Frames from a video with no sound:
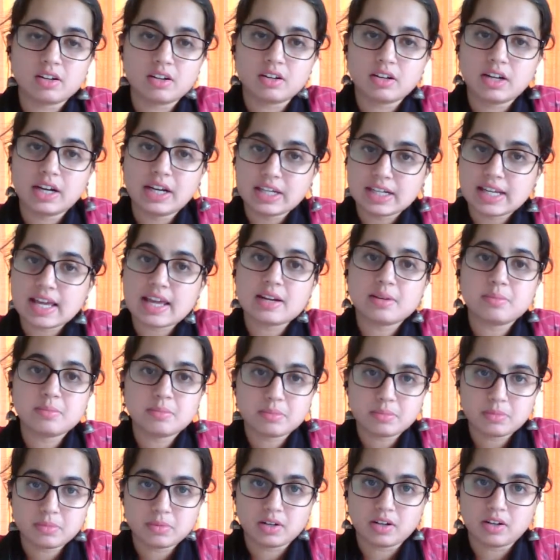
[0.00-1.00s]

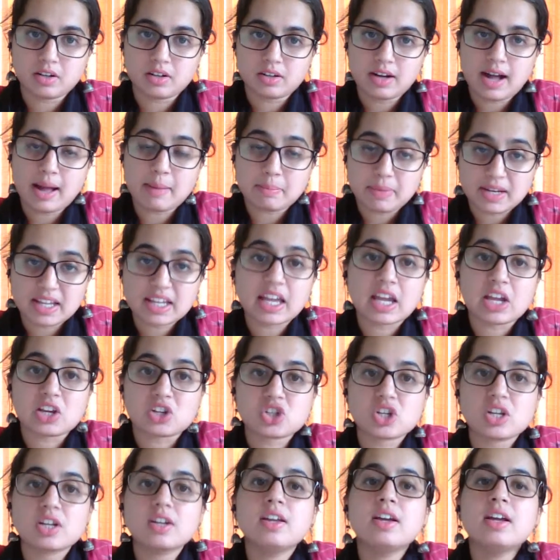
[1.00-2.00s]
interim
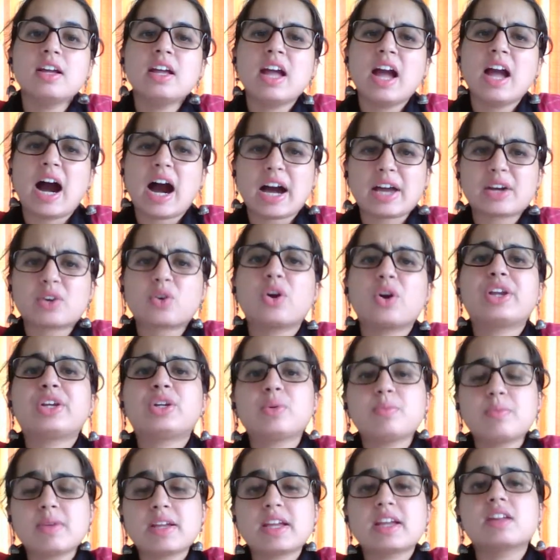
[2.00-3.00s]
application are going
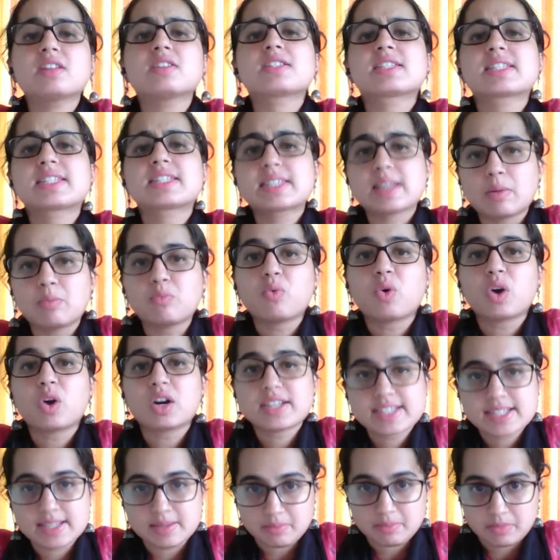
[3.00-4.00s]
to be
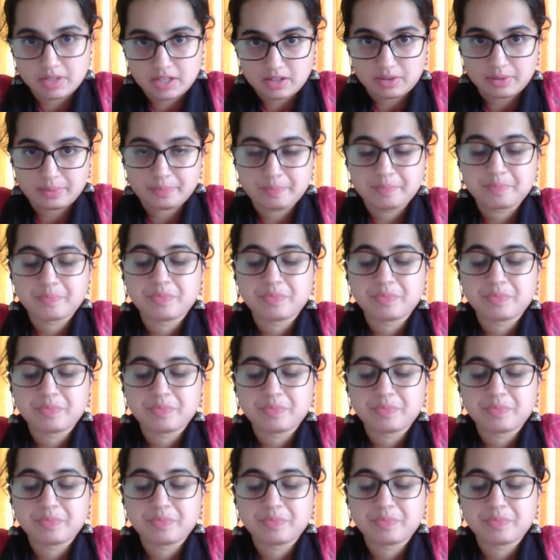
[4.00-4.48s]
somewhat similar.